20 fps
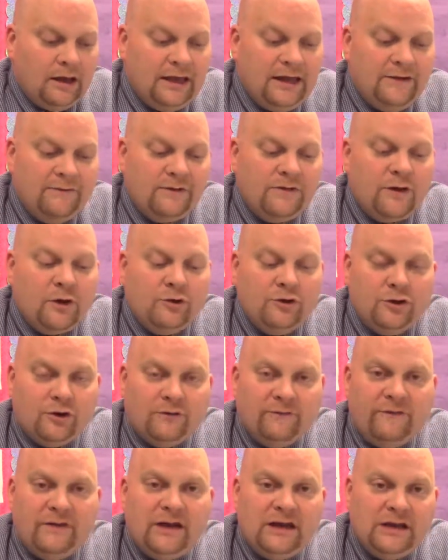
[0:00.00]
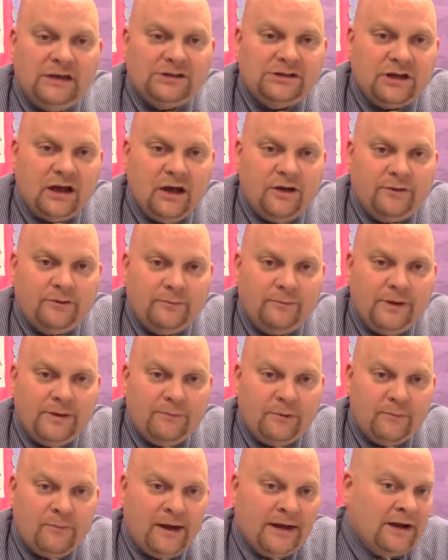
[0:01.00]
Even though you're finished, other
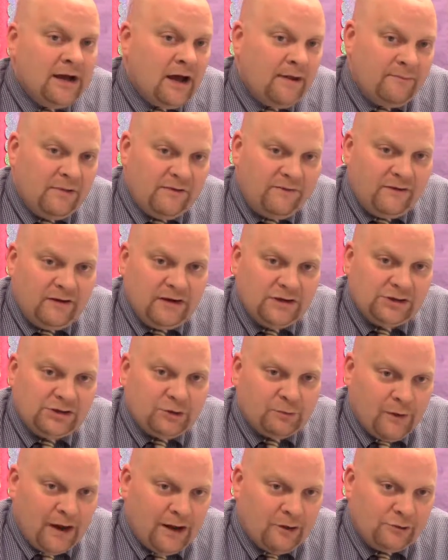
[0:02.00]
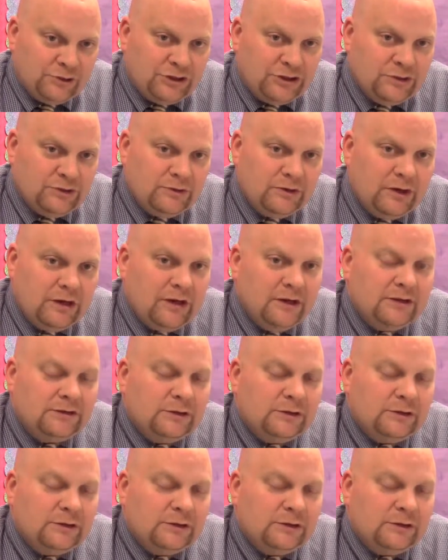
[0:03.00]
people may not be finished around you,